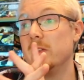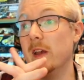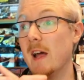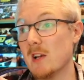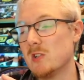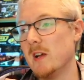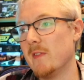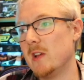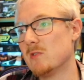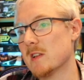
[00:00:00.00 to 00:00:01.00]
didn't actually
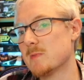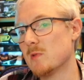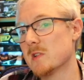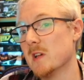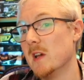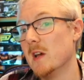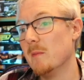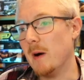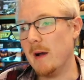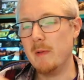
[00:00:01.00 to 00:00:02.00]
have any transports.
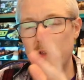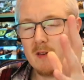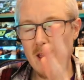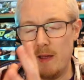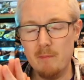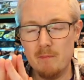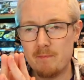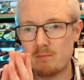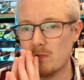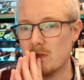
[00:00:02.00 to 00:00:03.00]
But I mean,
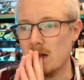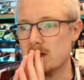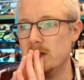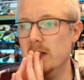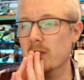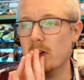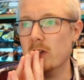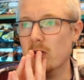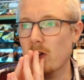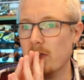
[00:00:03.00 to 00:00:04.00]
that's neither
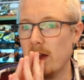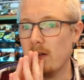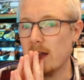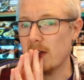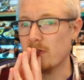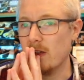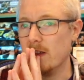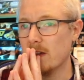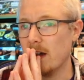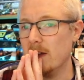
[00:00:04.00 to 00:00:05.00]
here nor there. I guess,
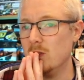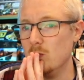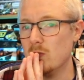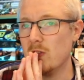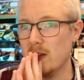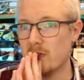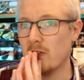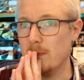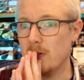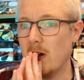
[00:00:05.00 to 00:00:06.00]
like, I do think
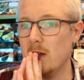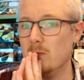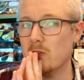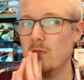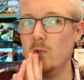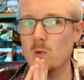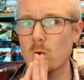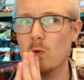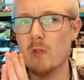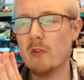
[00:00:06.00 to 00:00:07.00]
sometimes if you
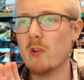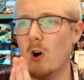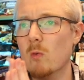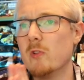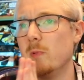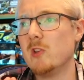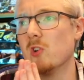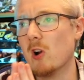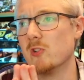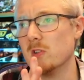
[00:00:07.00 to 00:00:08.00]
go this always be
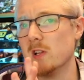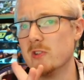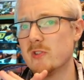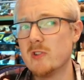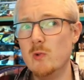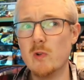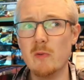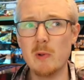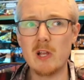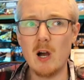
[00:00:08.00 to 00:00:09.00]
charging list, you
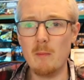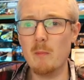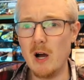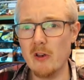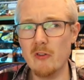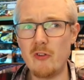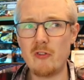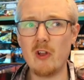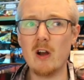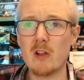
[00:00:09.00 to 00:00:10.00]
can become
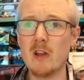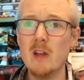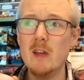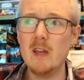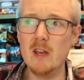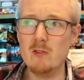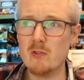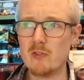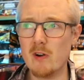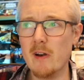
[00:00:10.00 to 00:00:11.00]
unstuck
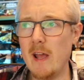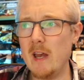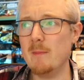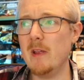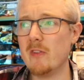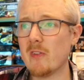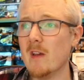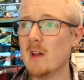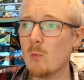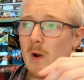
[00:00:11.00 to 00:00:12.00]
into certain enemies.
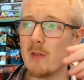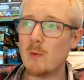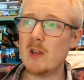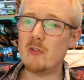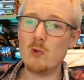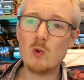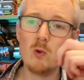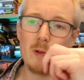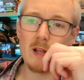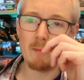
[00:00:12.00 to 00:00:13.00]
And one of the ways you
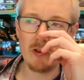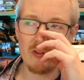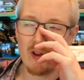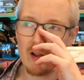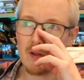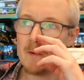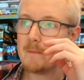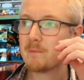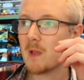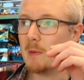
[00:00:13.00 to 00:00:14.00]
could become unstuck,
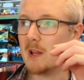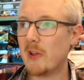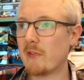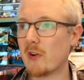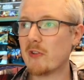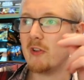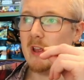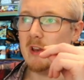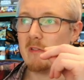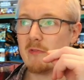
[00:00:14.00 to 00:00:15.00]
but let's first
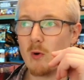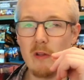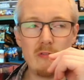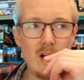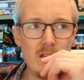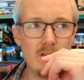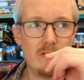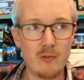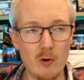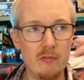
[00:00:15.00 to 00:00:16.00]
say he did
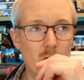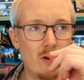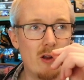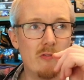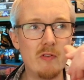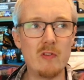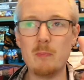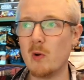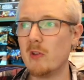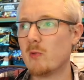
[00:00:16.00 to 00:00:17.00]
44 out of 50
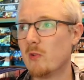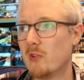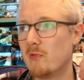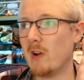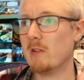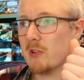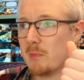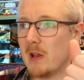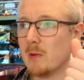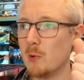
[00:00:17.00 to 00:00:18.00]
points, which is very
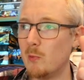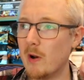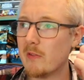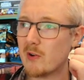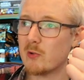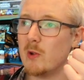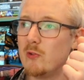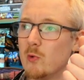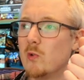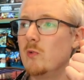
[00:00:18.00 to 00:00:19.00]
respectable. One of the first
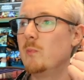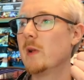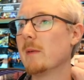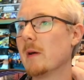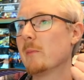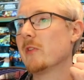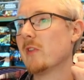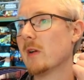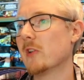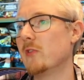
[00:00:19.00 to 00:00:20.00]
ways you could become
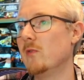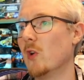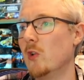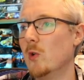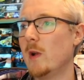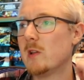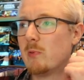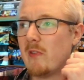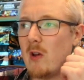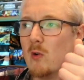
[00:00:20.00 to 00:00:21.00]
unstuck is you've got no way to
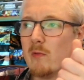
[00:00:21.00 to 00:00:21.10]
prevent